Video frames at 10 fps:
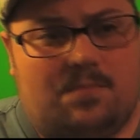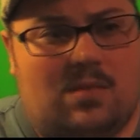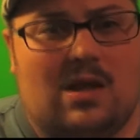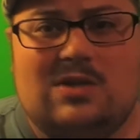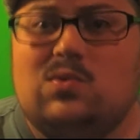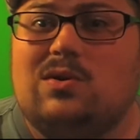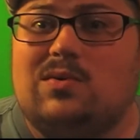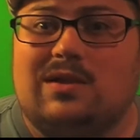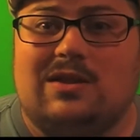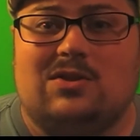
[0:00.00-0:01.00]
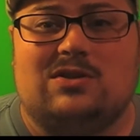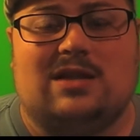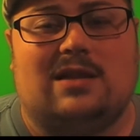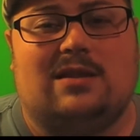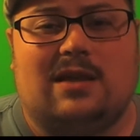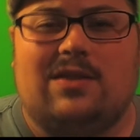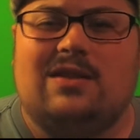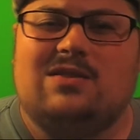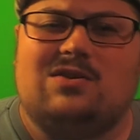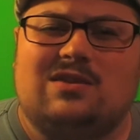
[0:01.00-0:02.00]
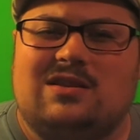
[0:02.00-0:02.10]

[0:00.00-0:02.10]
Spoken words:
that's what it really looks like. I think at